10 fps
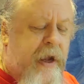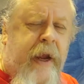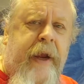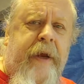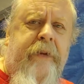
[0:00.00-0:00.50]

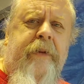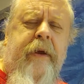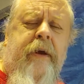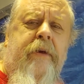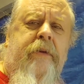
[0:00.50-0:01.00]
and
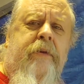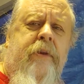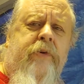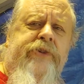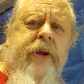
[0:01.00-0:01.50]

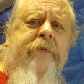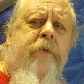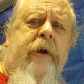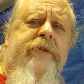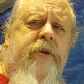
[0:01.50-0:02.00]
there was different ones.